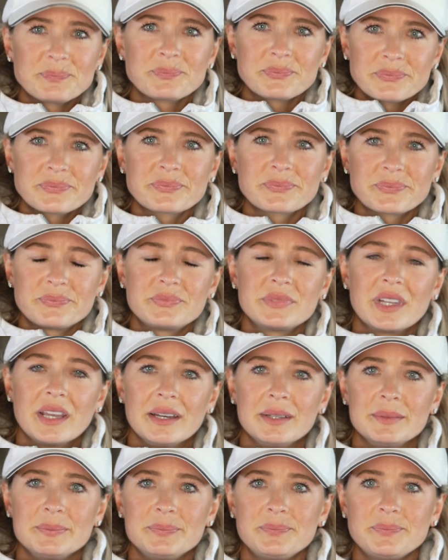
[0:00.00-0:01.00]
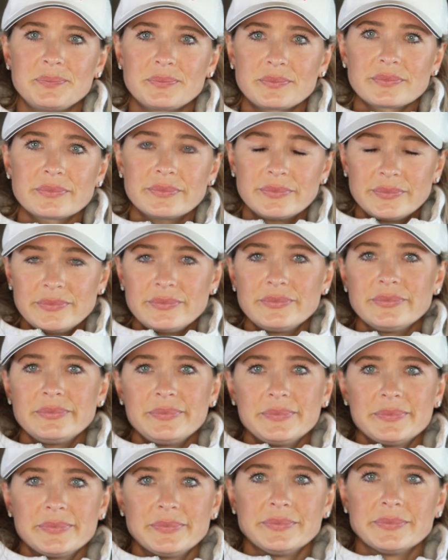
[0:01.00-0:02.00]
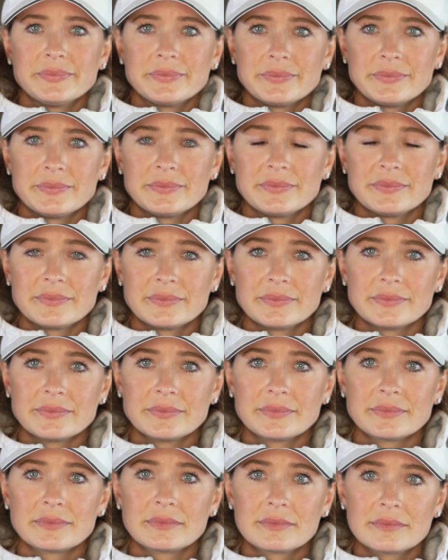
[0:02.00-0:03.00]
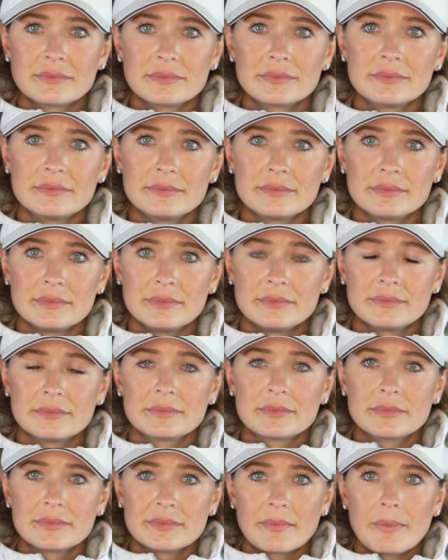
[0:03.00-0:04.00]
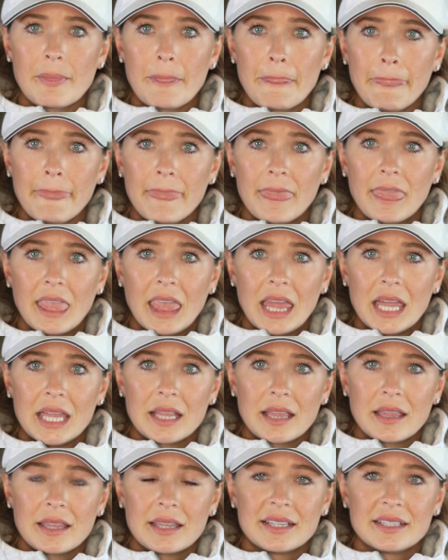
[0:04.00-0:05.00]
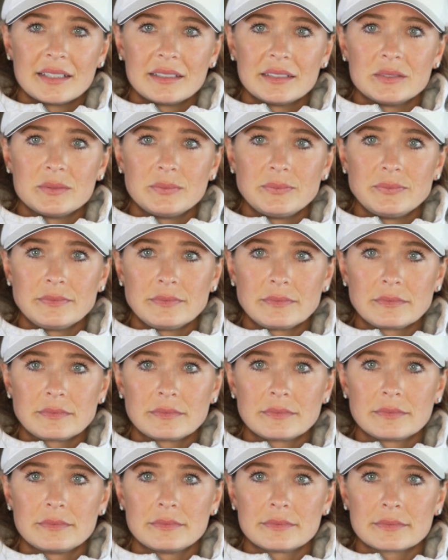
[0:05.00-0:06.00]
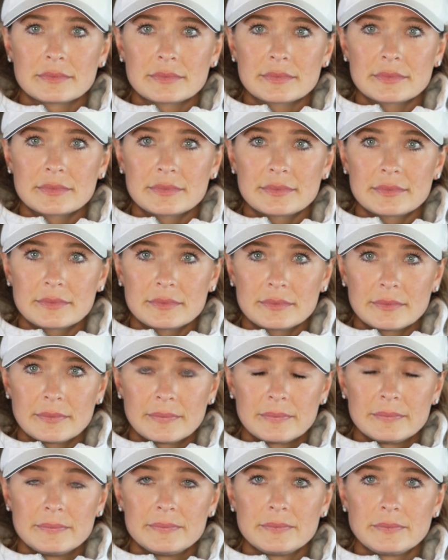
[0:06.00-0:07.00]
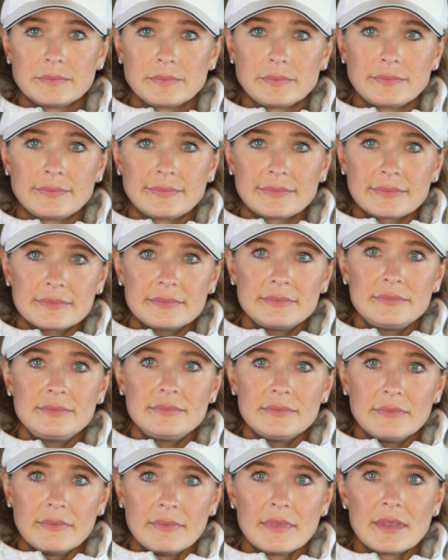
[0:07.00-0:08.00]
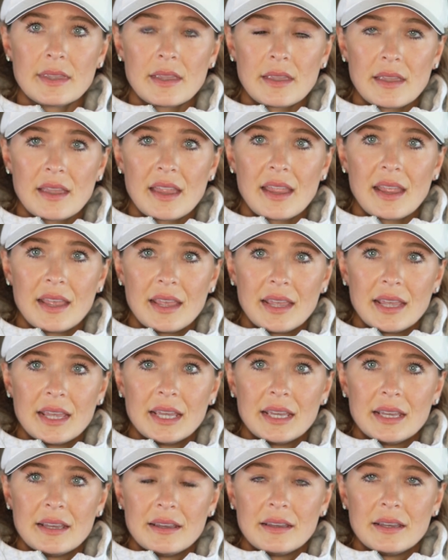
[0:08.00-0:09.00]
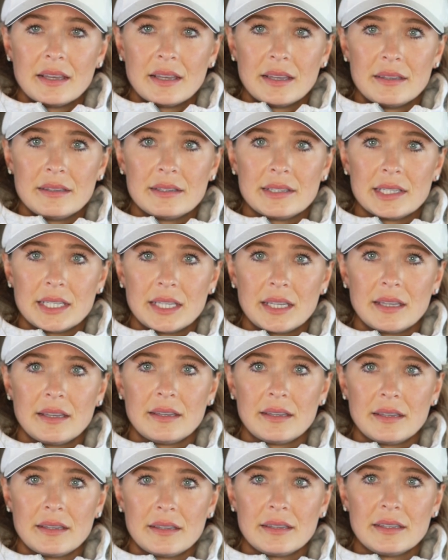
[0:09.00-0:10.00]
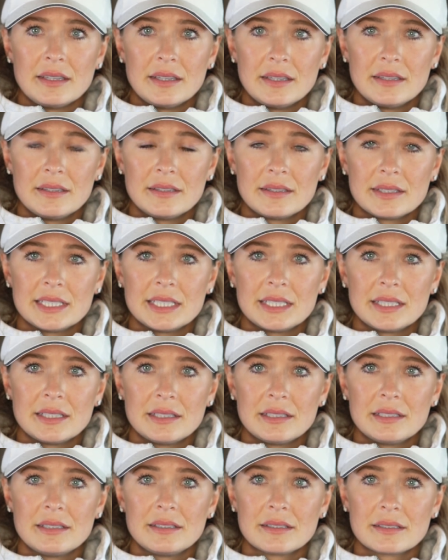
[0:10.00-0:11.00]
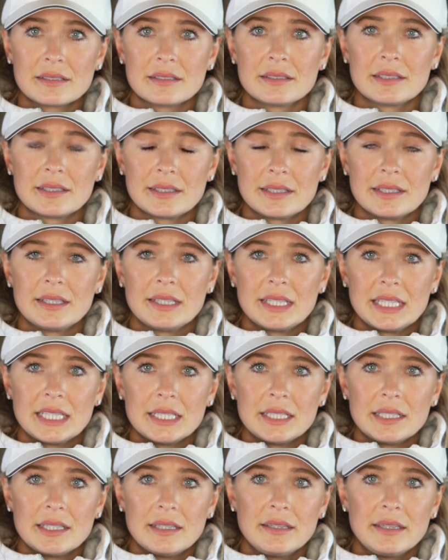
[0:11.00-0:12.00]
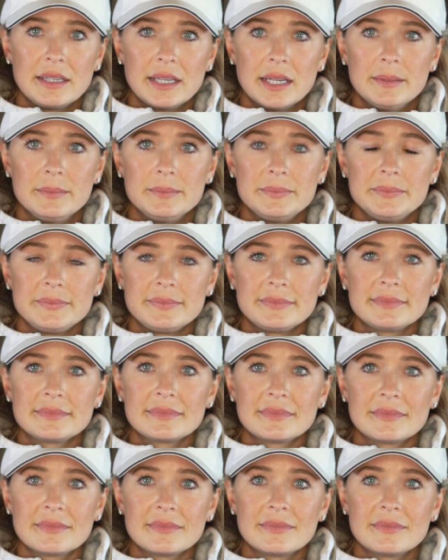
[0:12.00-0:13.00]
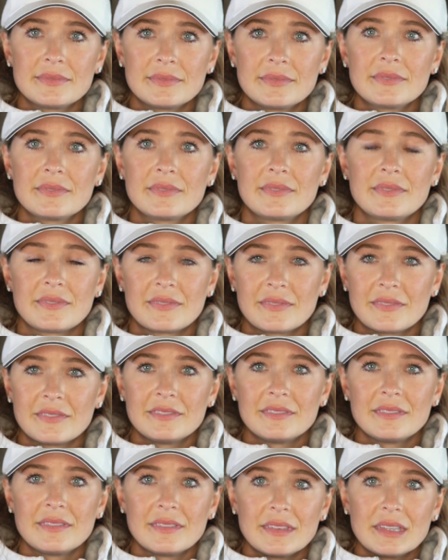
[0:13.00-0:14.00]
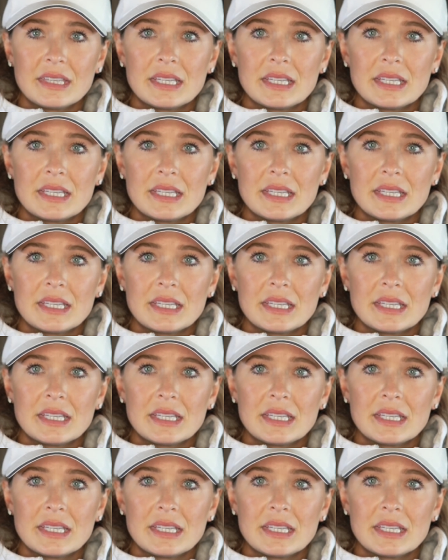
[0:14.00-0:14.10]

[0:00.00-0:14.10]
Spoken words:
Mm-hmm. Yeah, definitely. So I guess we changed plans. Obviously, we had to. We tried doing some stuff in Sedona and carrying on, but as things got worse in the U.S.,